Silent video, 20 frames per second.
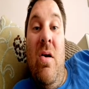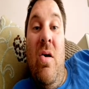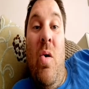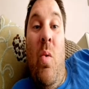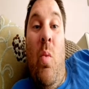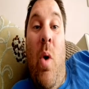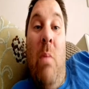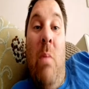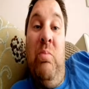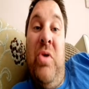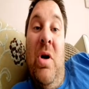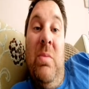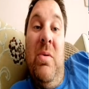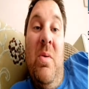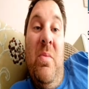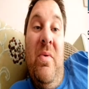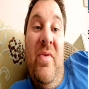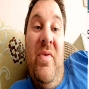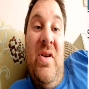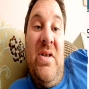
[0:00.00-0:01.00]
One
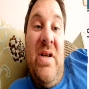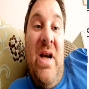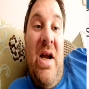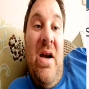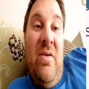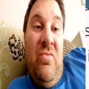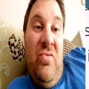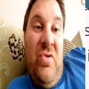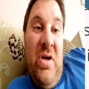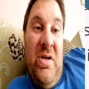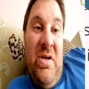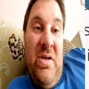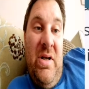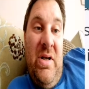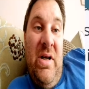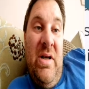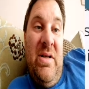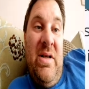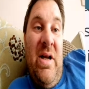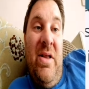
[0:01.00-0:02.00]
problem with this kind of
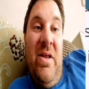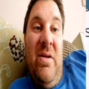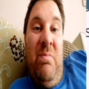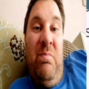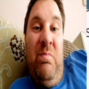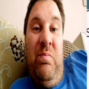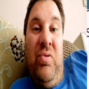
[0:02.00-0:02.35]
reasoning is that the